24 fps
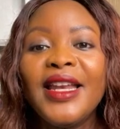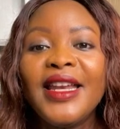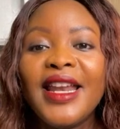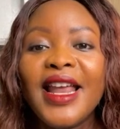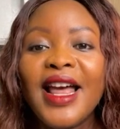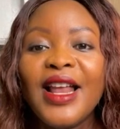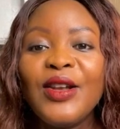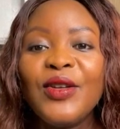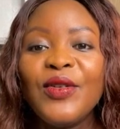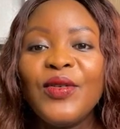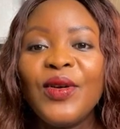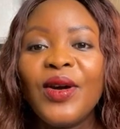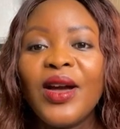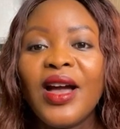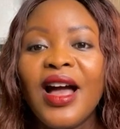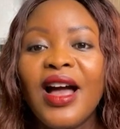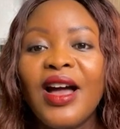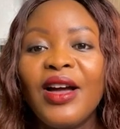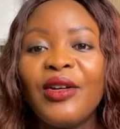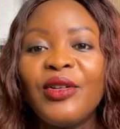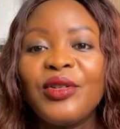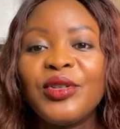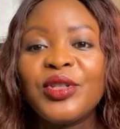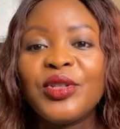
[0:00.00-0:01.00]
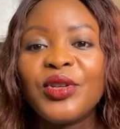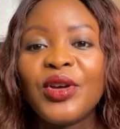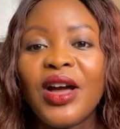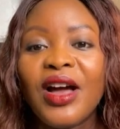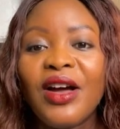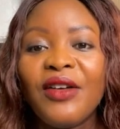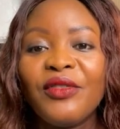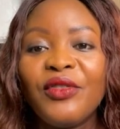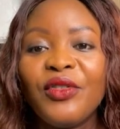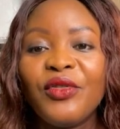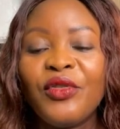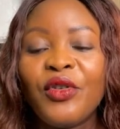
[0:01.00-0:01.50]
Molly Nalunga,
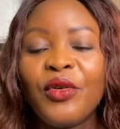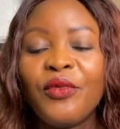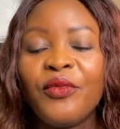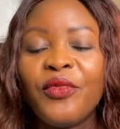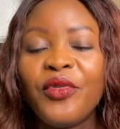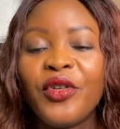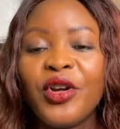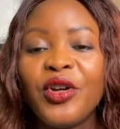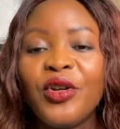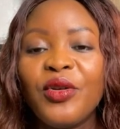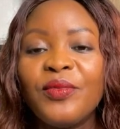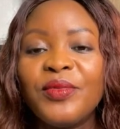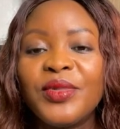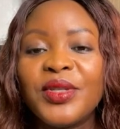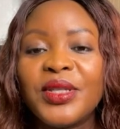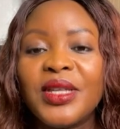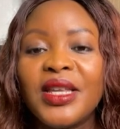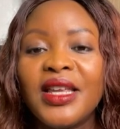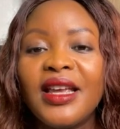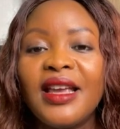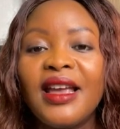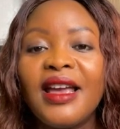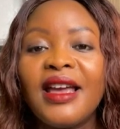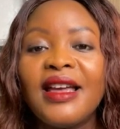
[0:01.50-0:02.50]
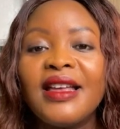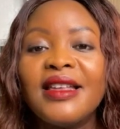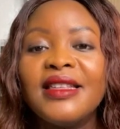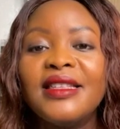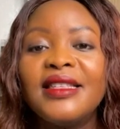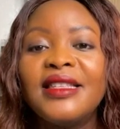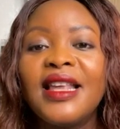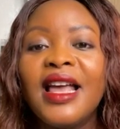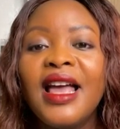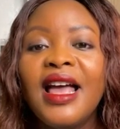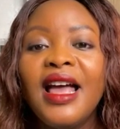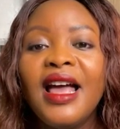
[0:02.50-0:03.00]
good to have you from Freedom
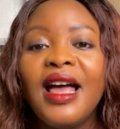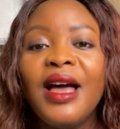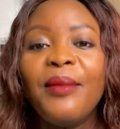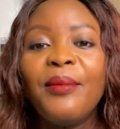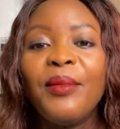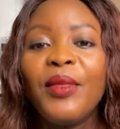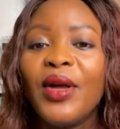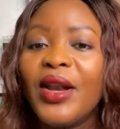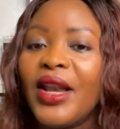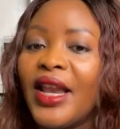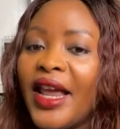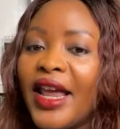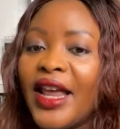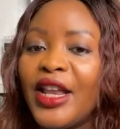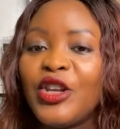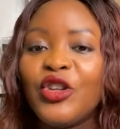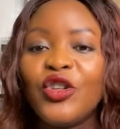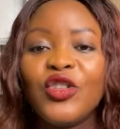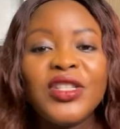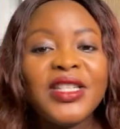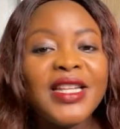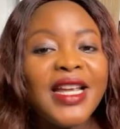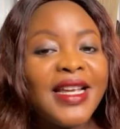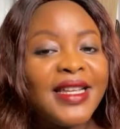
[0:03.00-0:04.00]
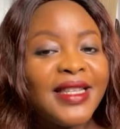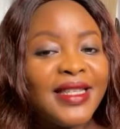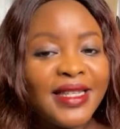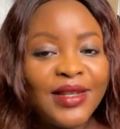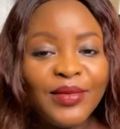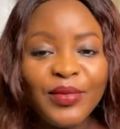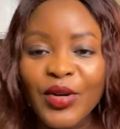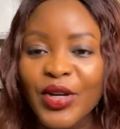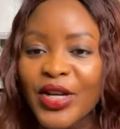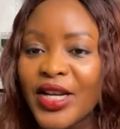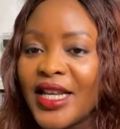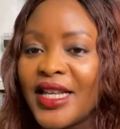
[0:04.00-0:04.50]
Seekers. Molly, your
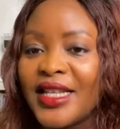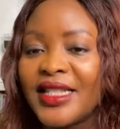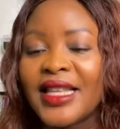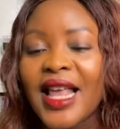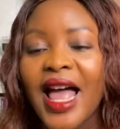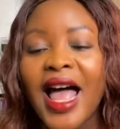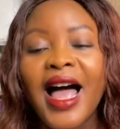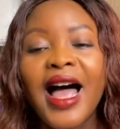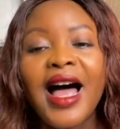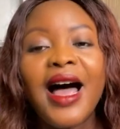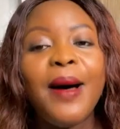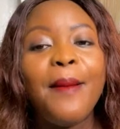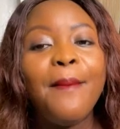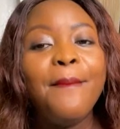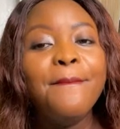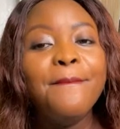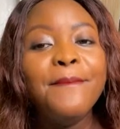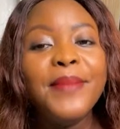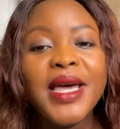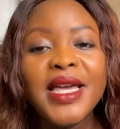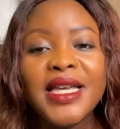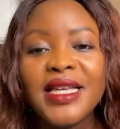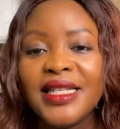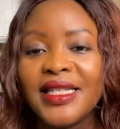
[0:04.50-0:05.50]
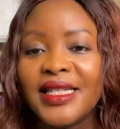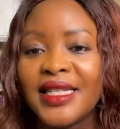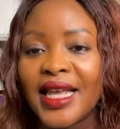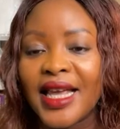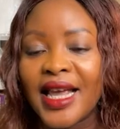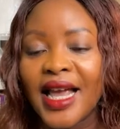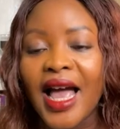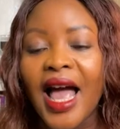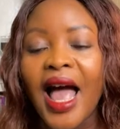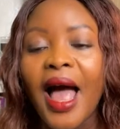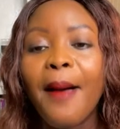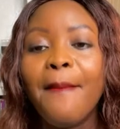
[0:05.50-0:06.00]
testimonies are
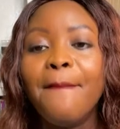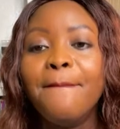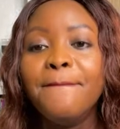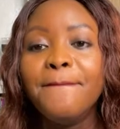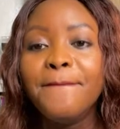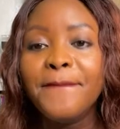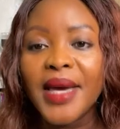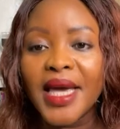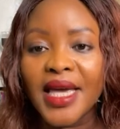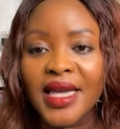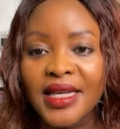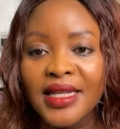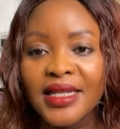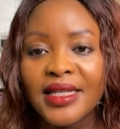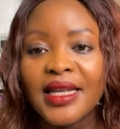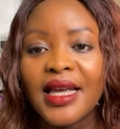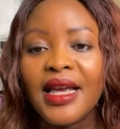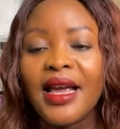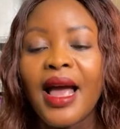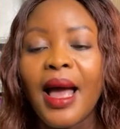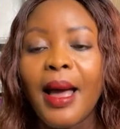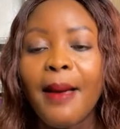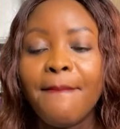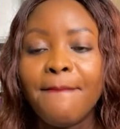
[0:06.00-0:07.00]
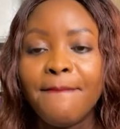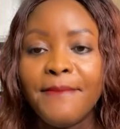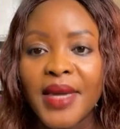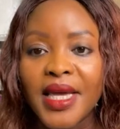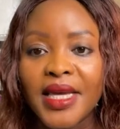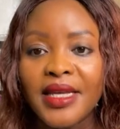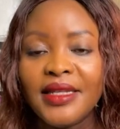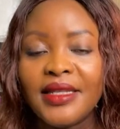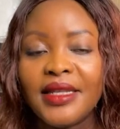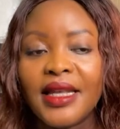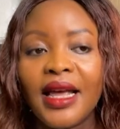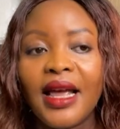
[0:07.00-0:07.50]
amazing, amazing,
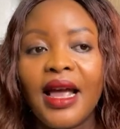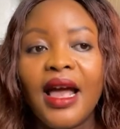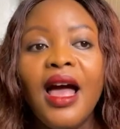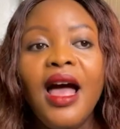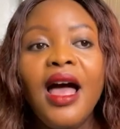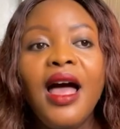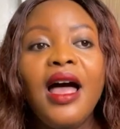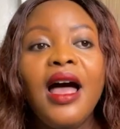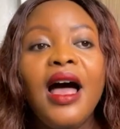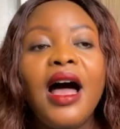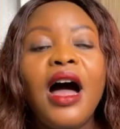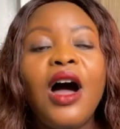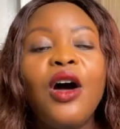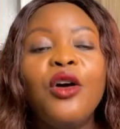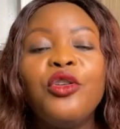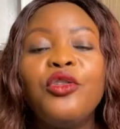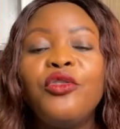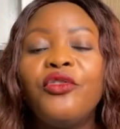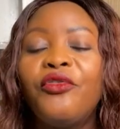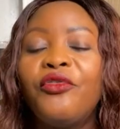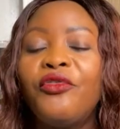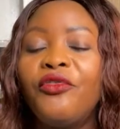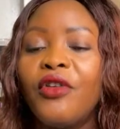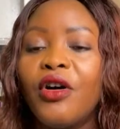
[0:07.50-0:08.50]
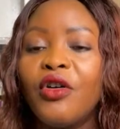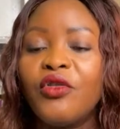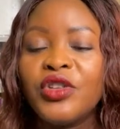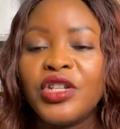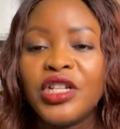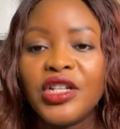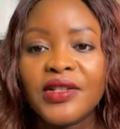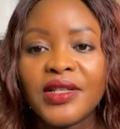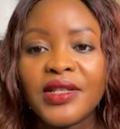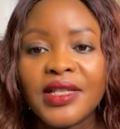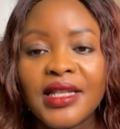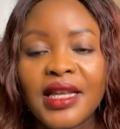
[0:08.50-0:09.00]
amazing. How you
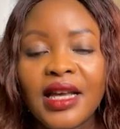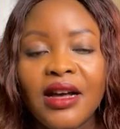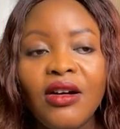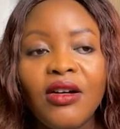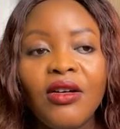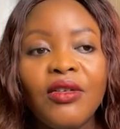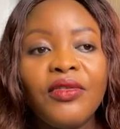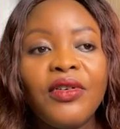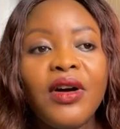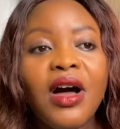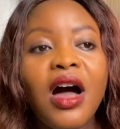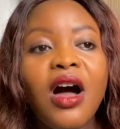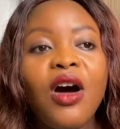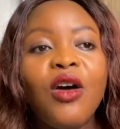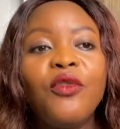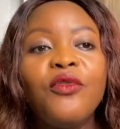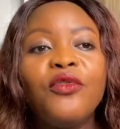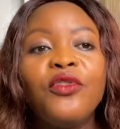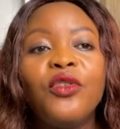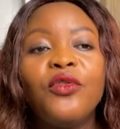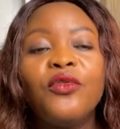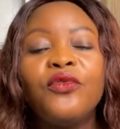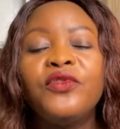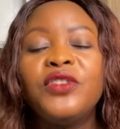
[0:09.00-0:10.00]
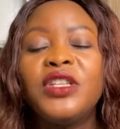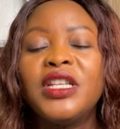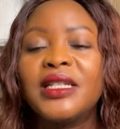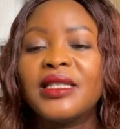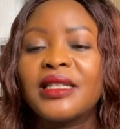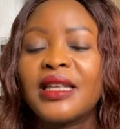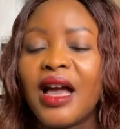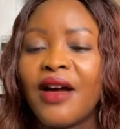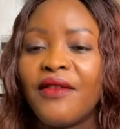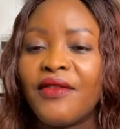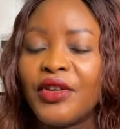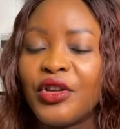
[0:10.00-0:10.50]
found yourself, how you've
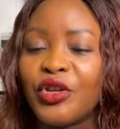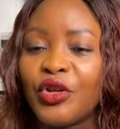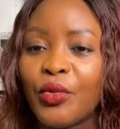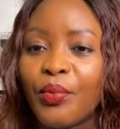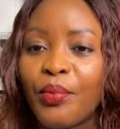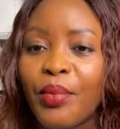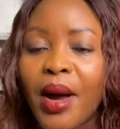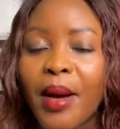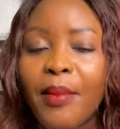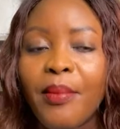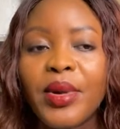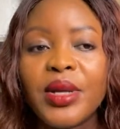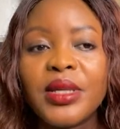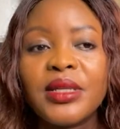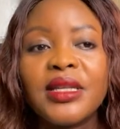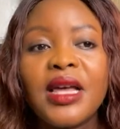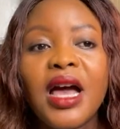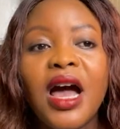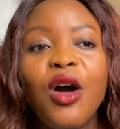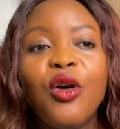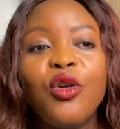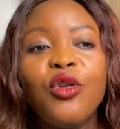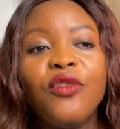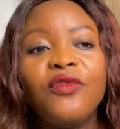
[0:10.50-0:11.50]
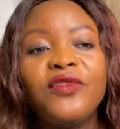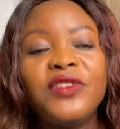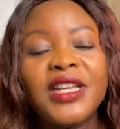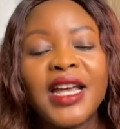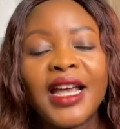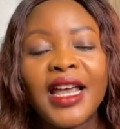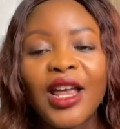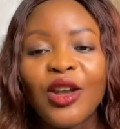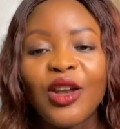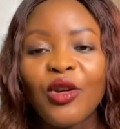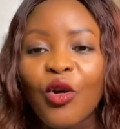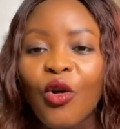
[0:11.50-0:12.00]
discovered your purpose, how you've
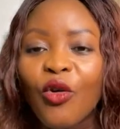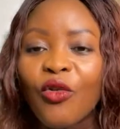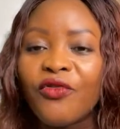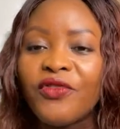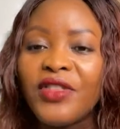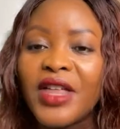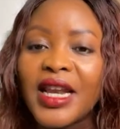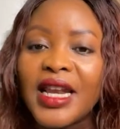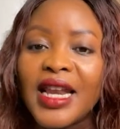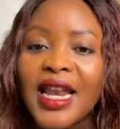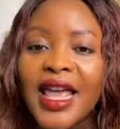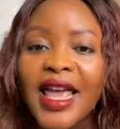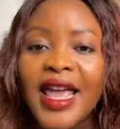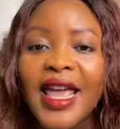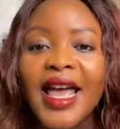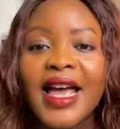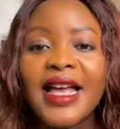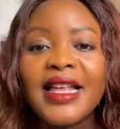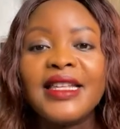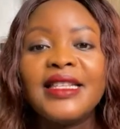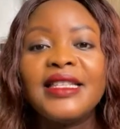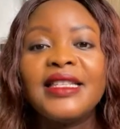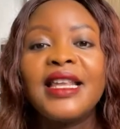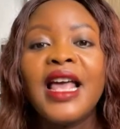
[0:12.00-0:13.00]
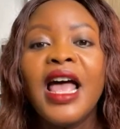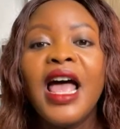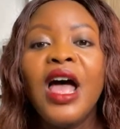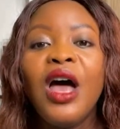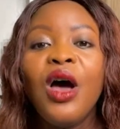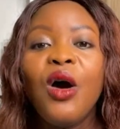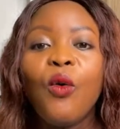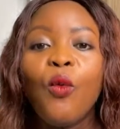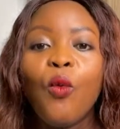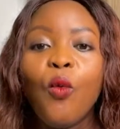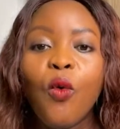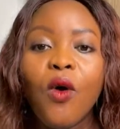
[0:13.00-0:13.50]
taken off the layers
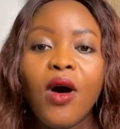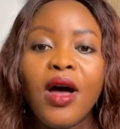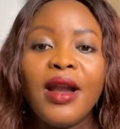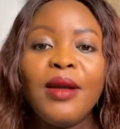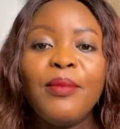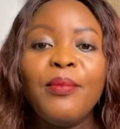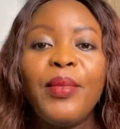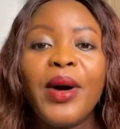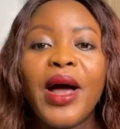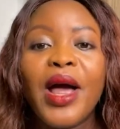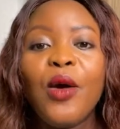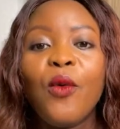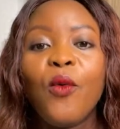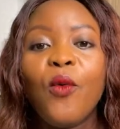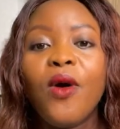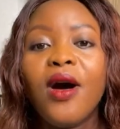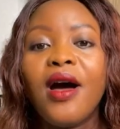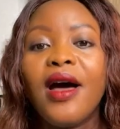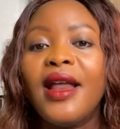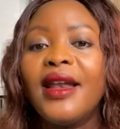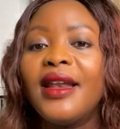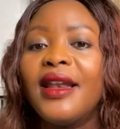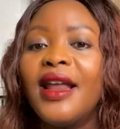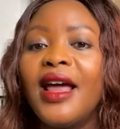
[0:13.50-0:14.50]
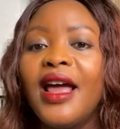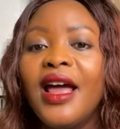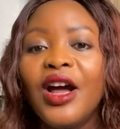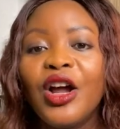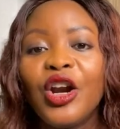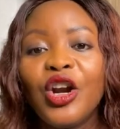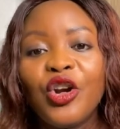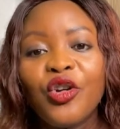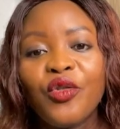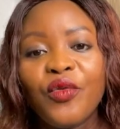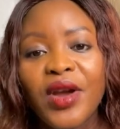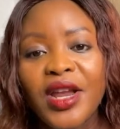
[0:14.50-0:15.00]
one by one.
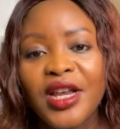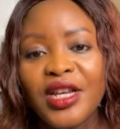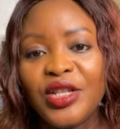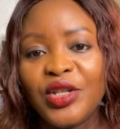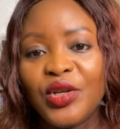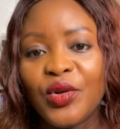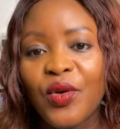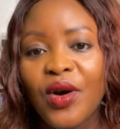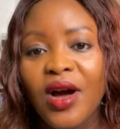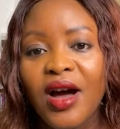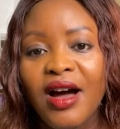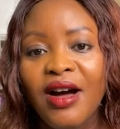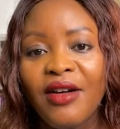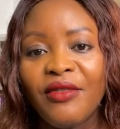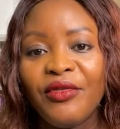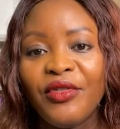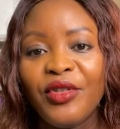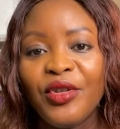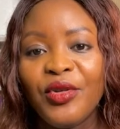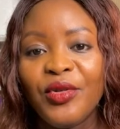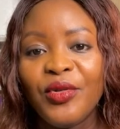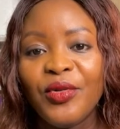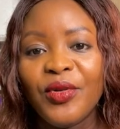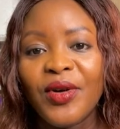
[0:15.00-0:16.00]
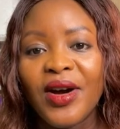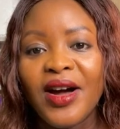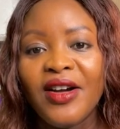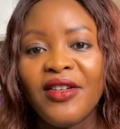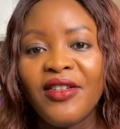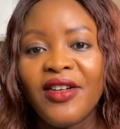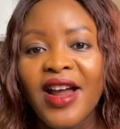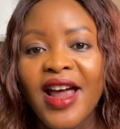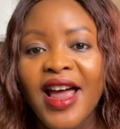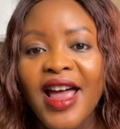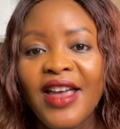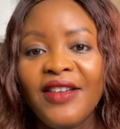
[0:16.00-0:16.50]
Great to have you.
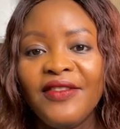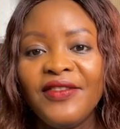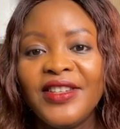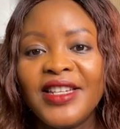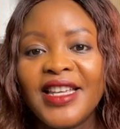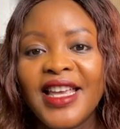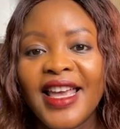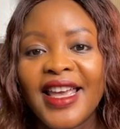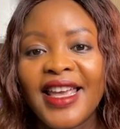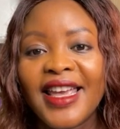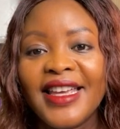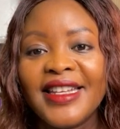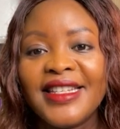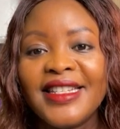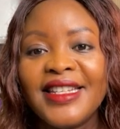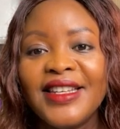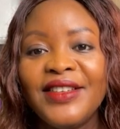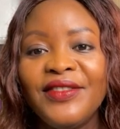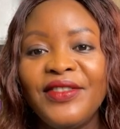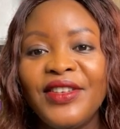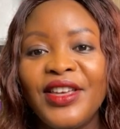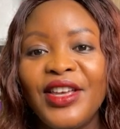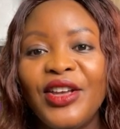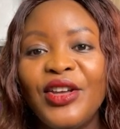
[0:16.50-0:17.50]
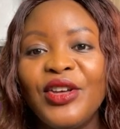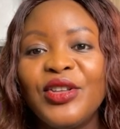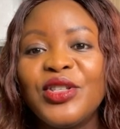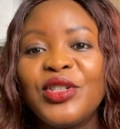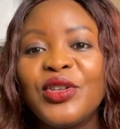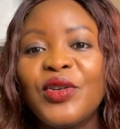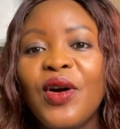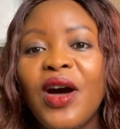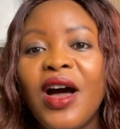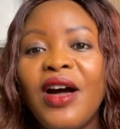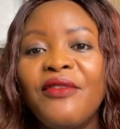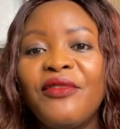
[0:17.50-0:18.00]
Arrived, KKTV, good
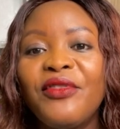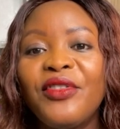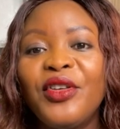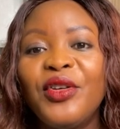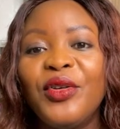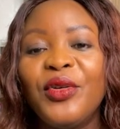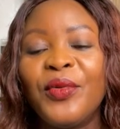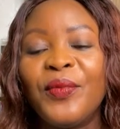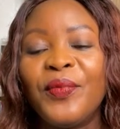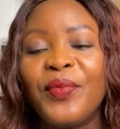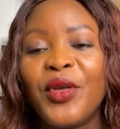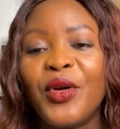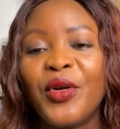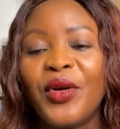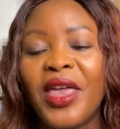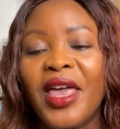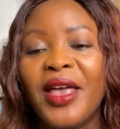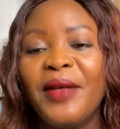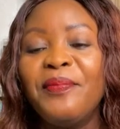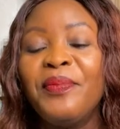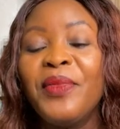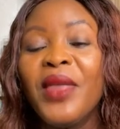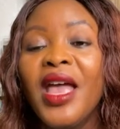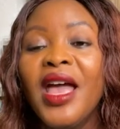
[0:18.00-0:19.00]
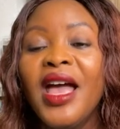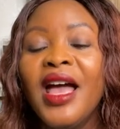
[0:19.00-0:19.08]
to have you. Okay.